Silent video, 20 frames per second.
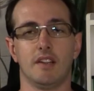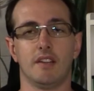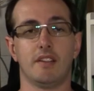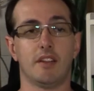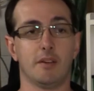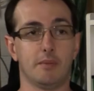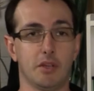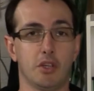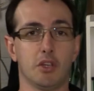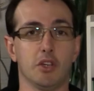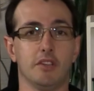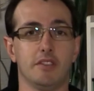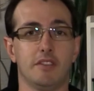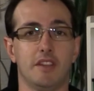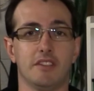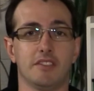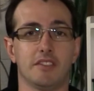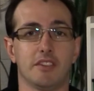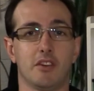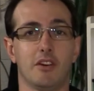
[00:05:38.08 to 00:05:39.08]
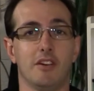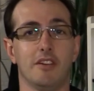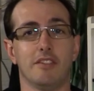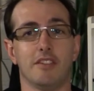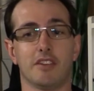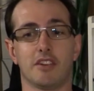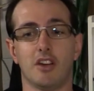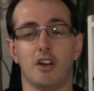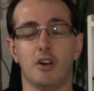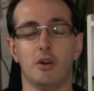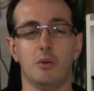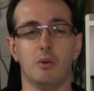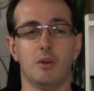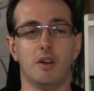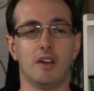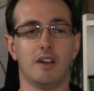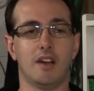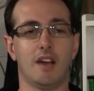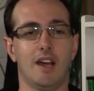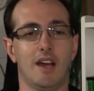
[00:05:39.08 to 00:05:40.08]
that'll be good that's the kind of a
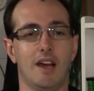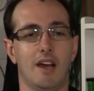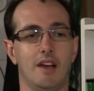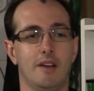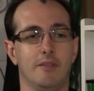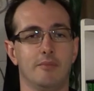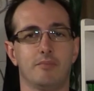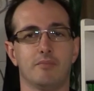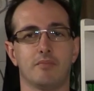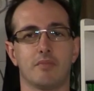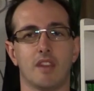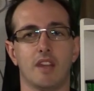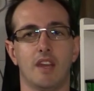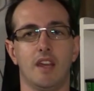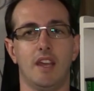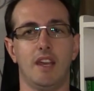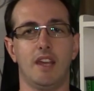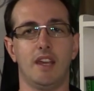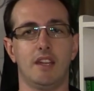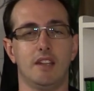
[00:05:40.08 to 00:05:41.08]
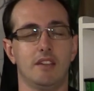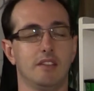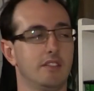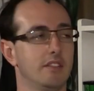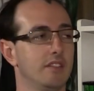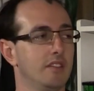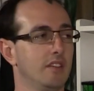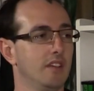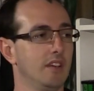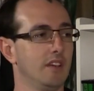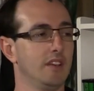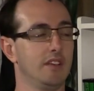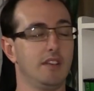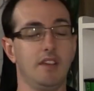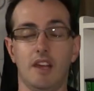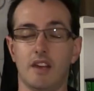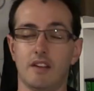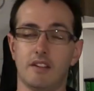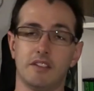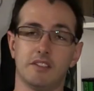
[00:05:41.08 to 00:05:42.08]
goal um, and
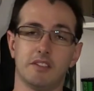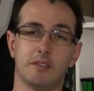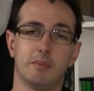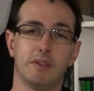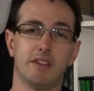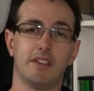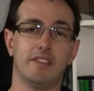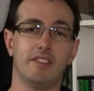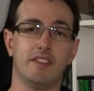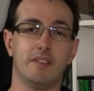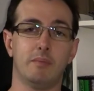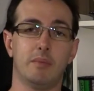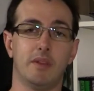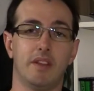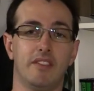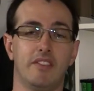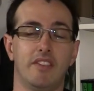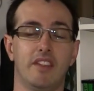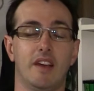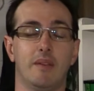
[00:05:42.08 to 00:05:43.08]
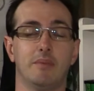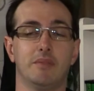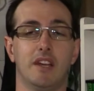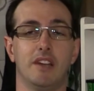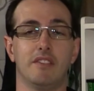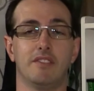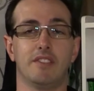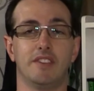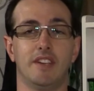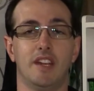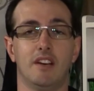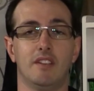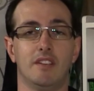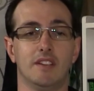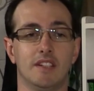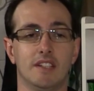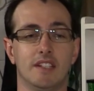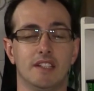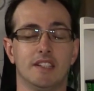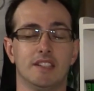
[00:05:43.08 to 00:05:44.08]
yeah that's a bit of the, bit of the update for
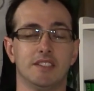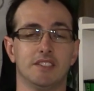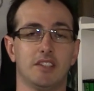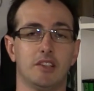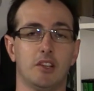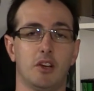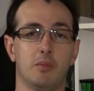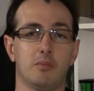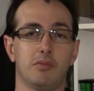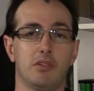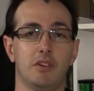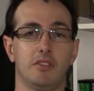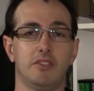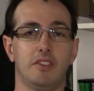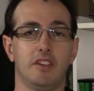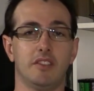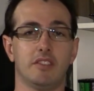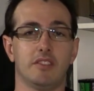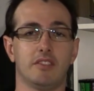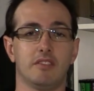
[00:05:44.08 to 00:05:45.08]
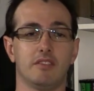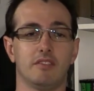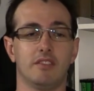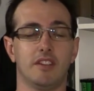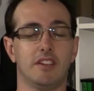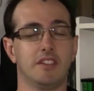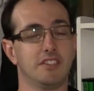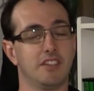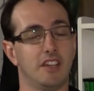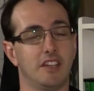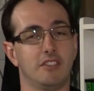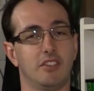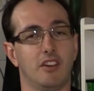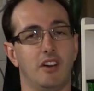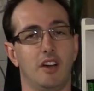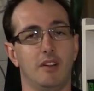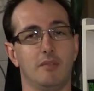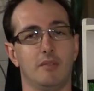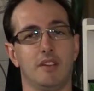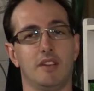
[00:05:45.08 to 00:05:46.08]
now it's a long process things take
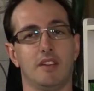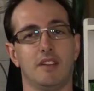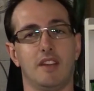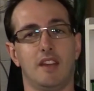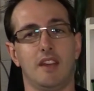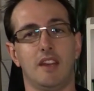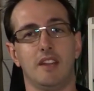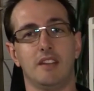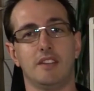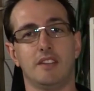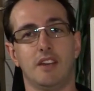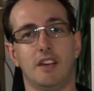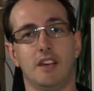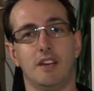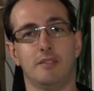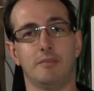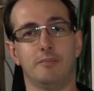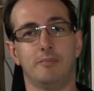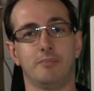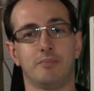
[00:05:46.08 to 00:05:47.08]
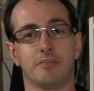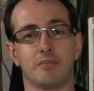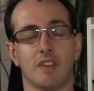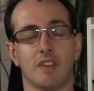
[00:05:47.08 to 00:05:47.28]
time and um,